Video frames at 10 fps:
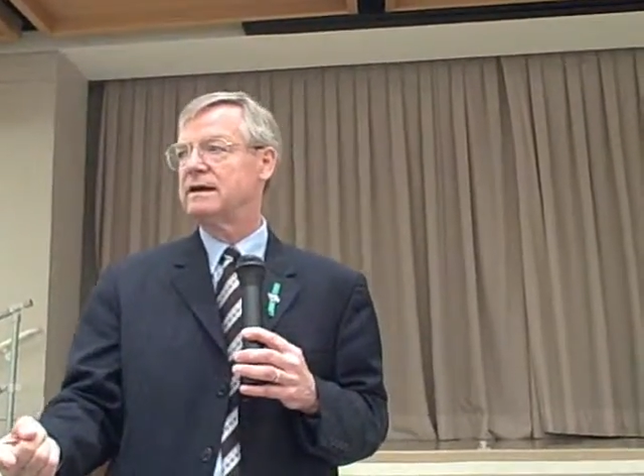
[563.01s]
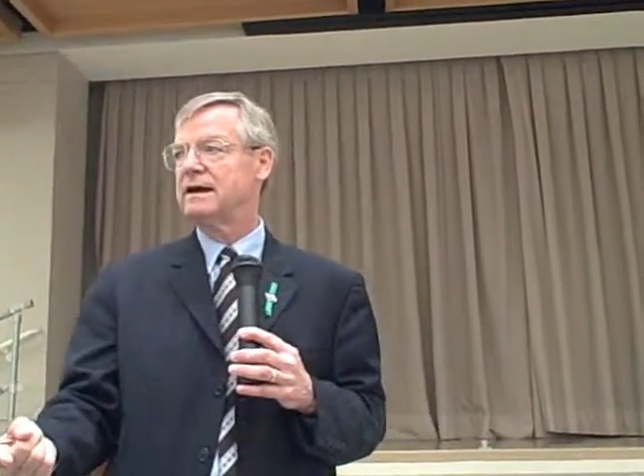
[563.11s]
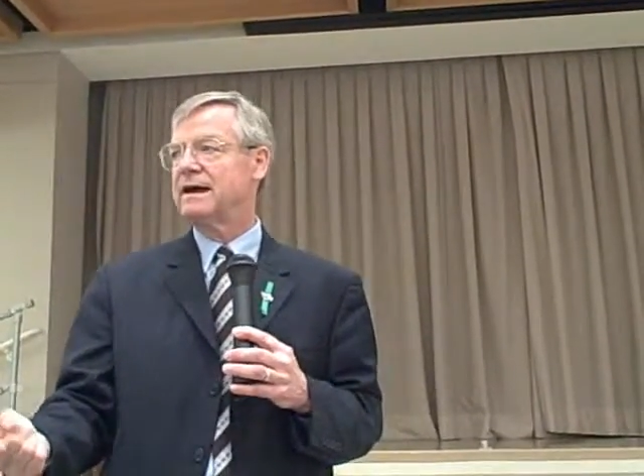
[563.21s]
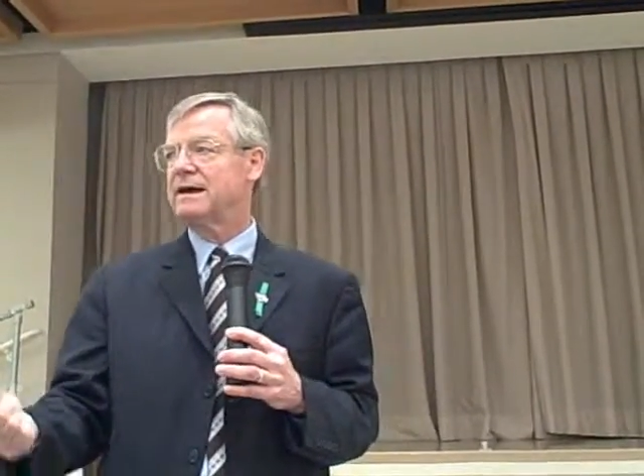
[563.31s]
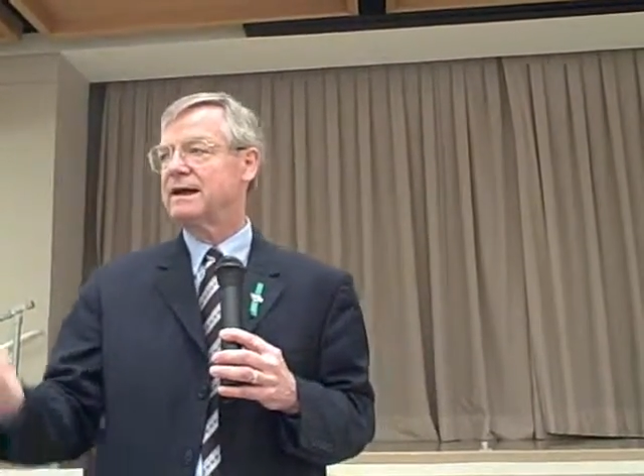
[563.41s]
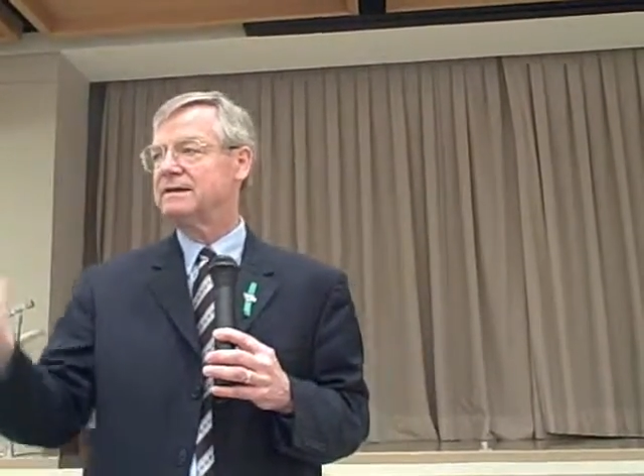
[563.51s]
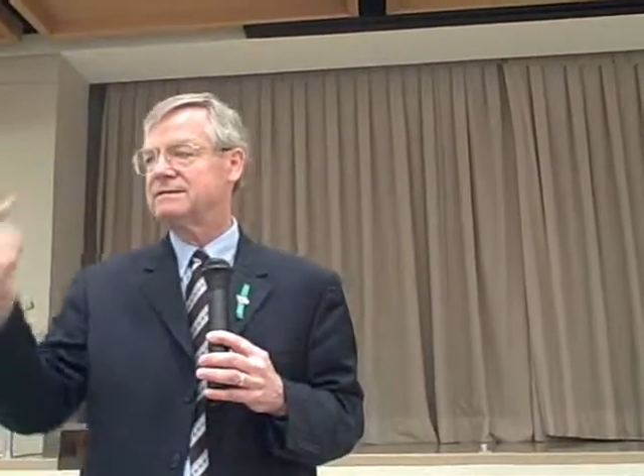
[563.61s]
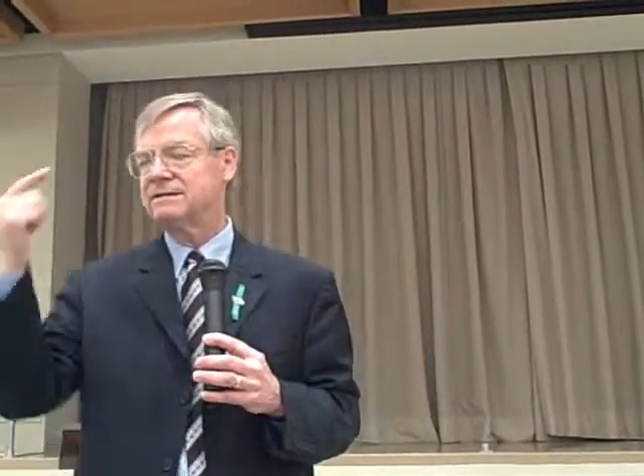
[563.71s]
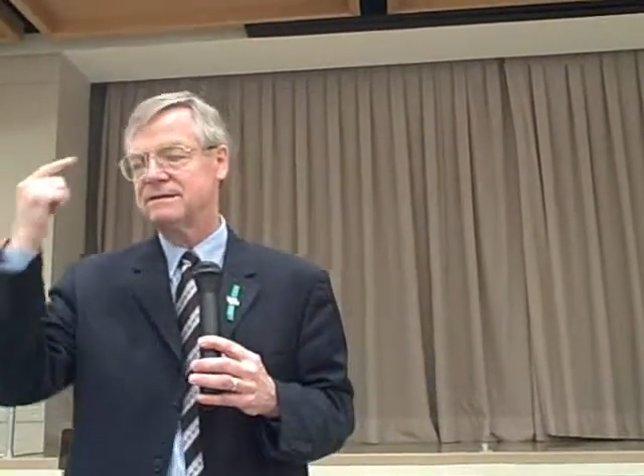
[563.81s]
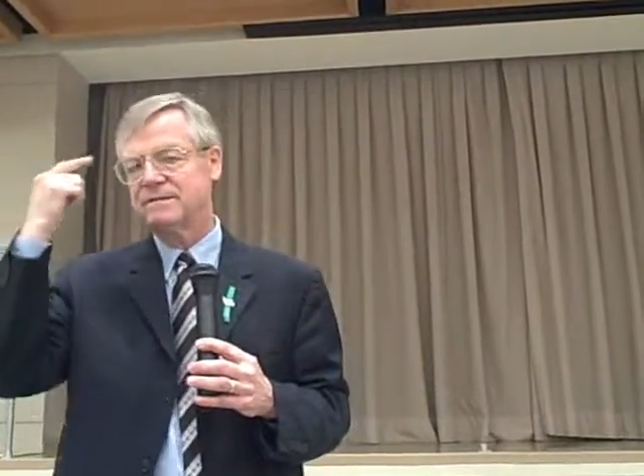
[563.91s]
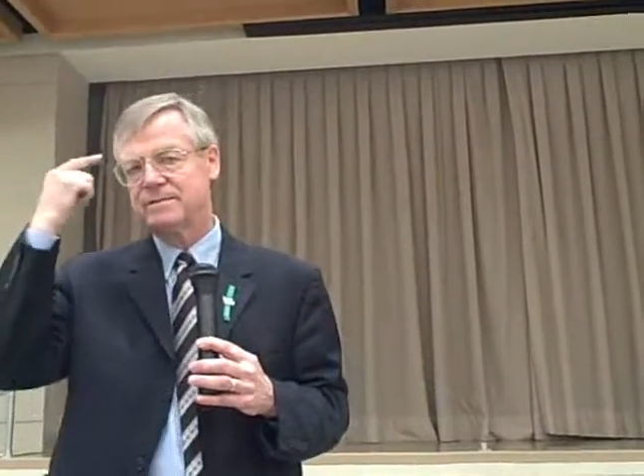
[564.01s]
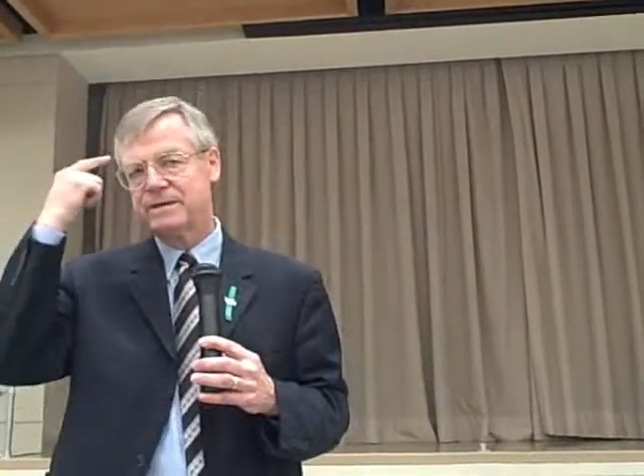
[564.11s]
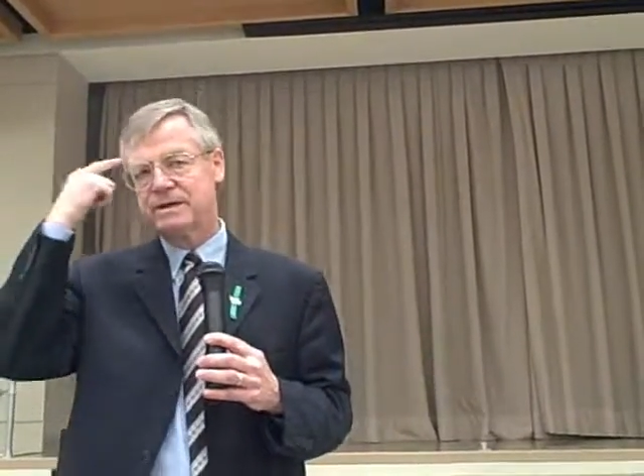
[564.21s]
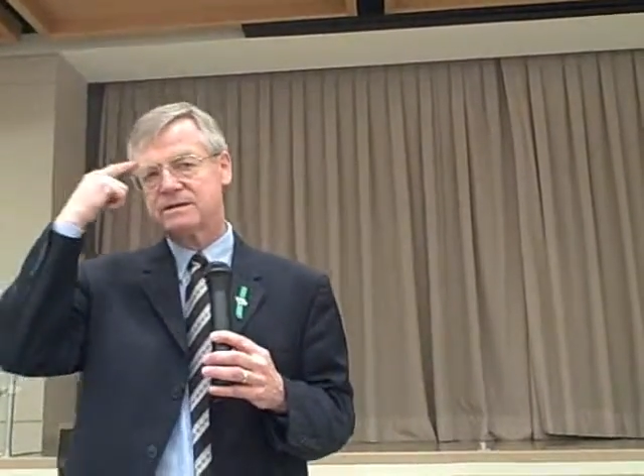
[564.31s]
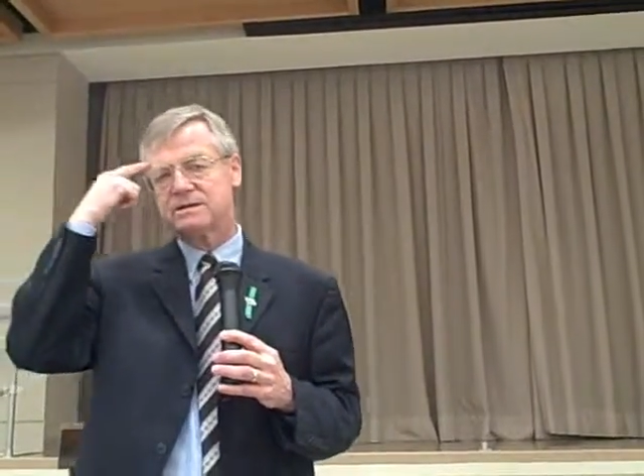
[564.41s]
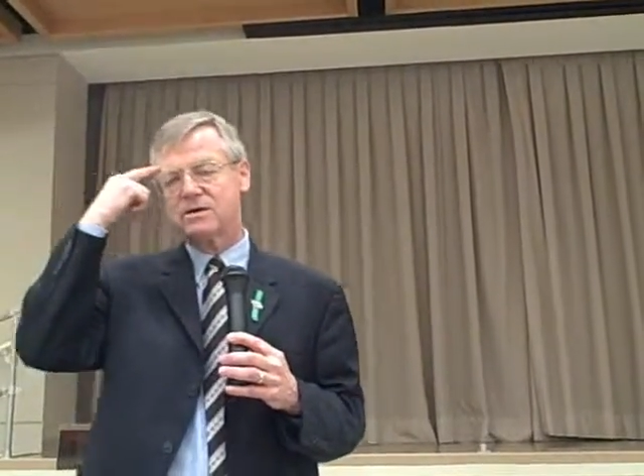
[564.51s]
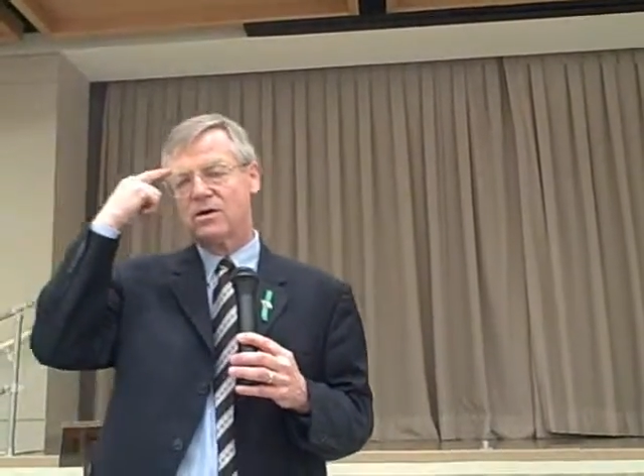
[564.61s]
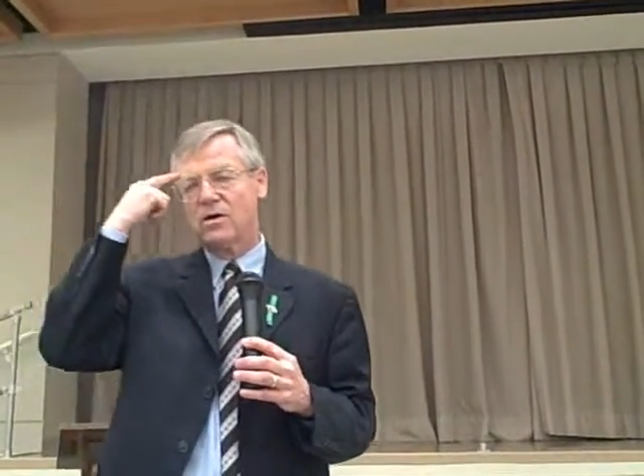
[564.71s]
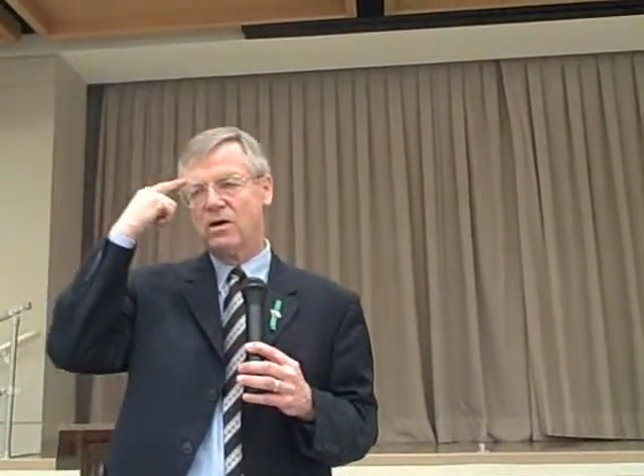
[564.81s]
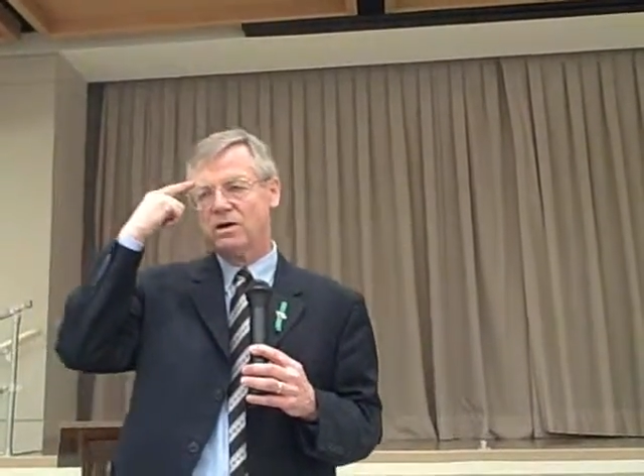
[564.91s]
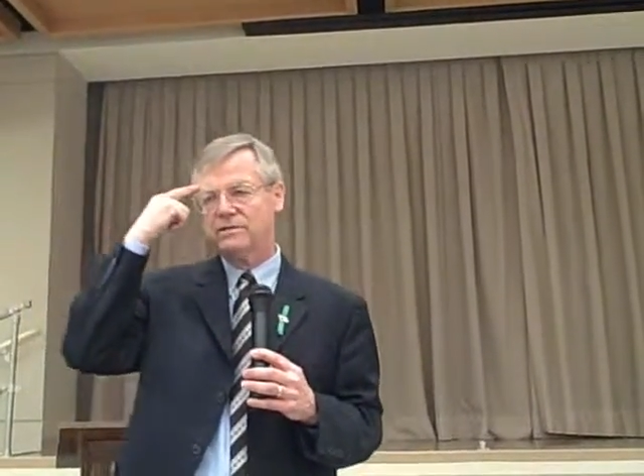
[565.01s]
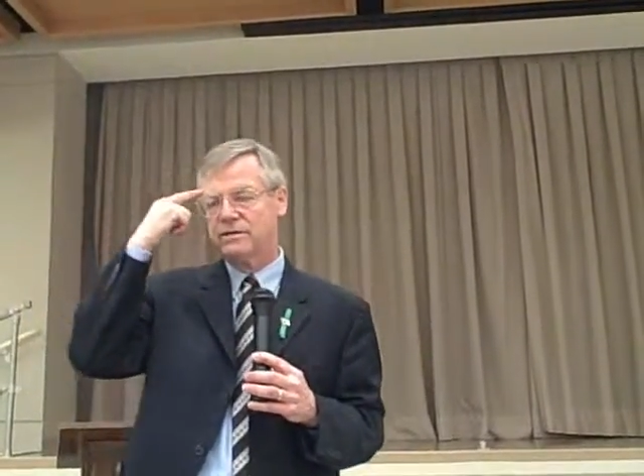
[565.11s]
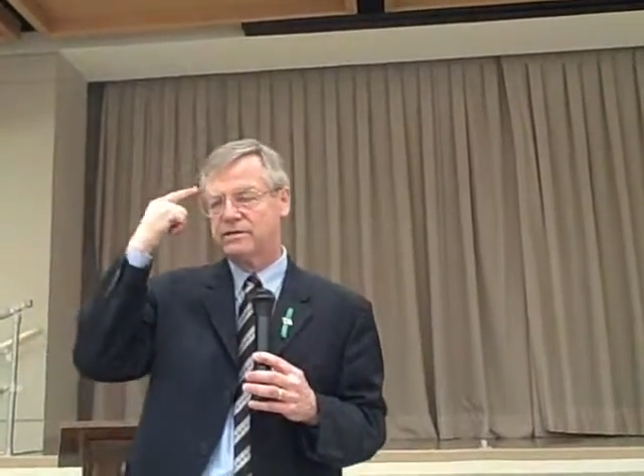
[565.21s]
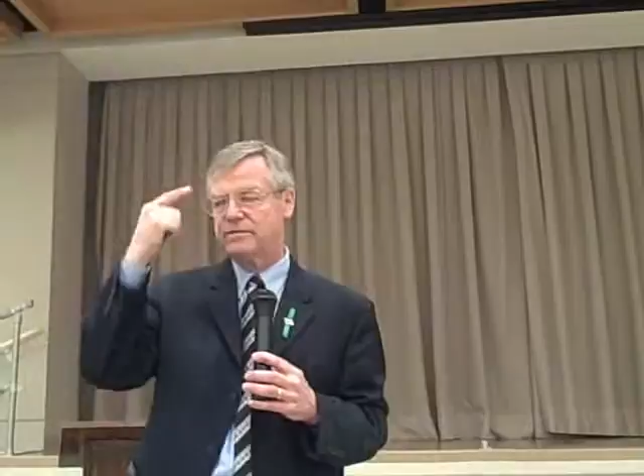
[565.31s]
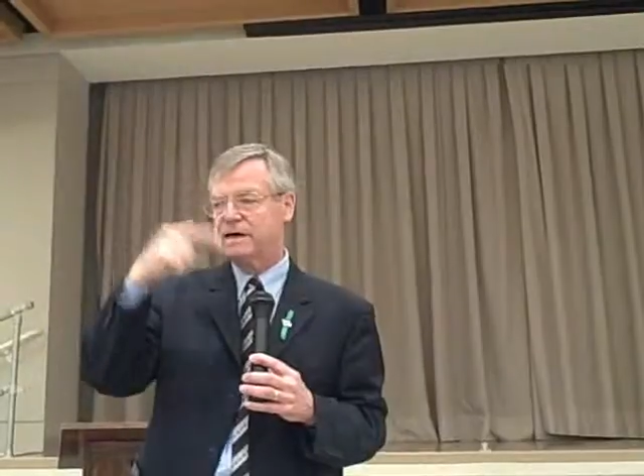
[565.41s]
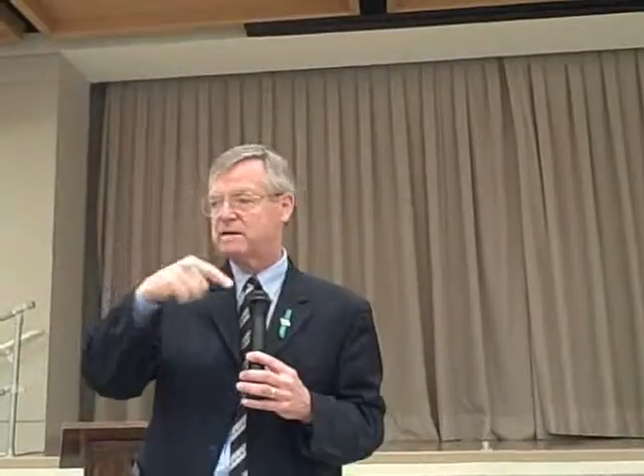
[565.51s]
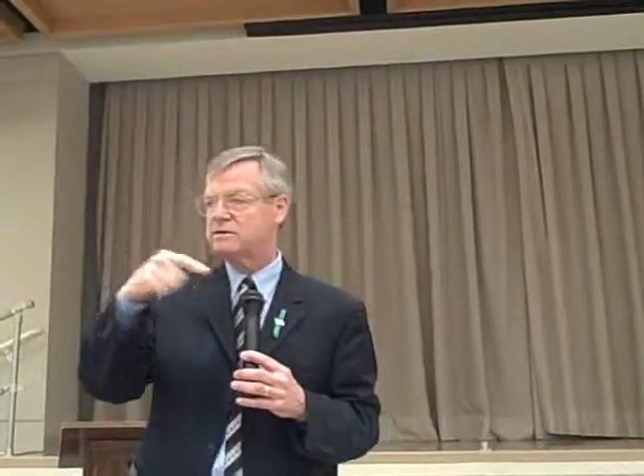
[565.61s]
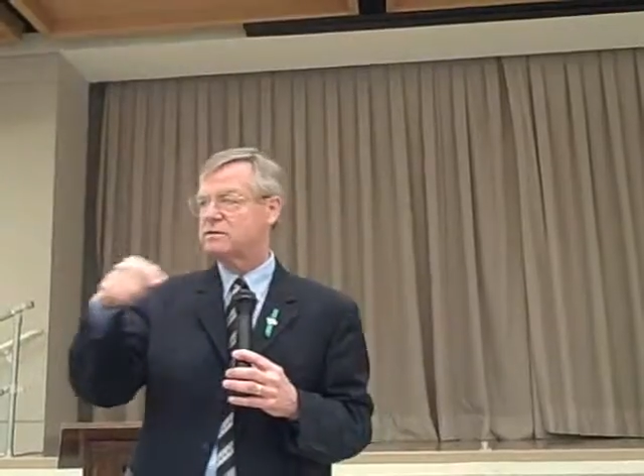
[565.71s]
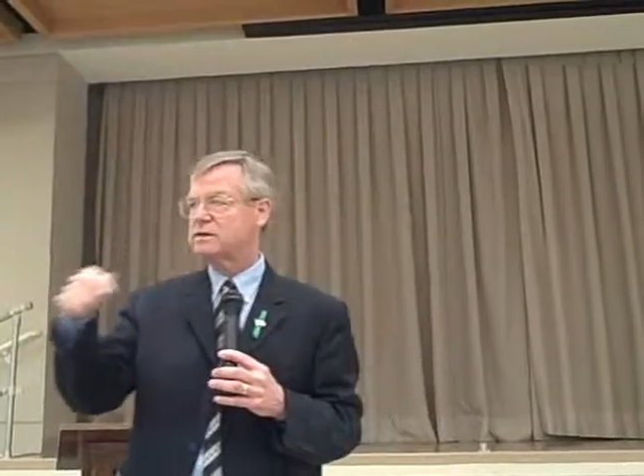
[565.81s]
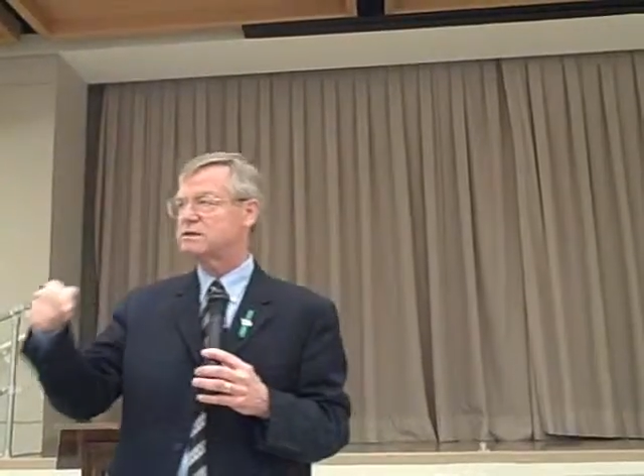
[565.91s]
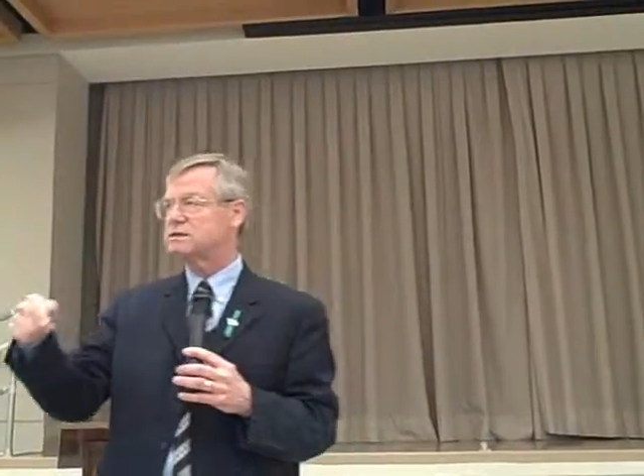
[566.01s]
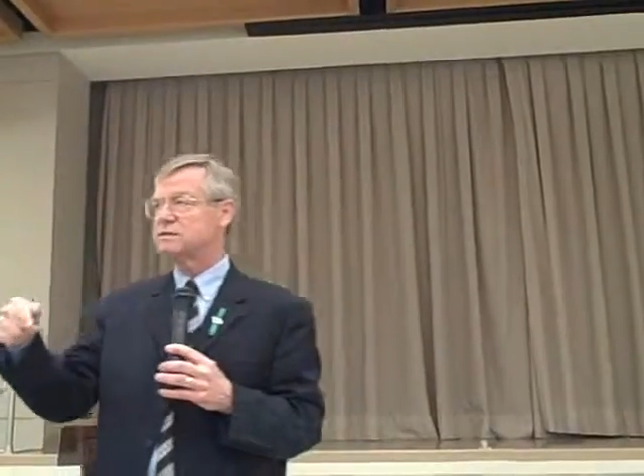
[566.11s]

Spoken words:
And it's all of the faith traditions.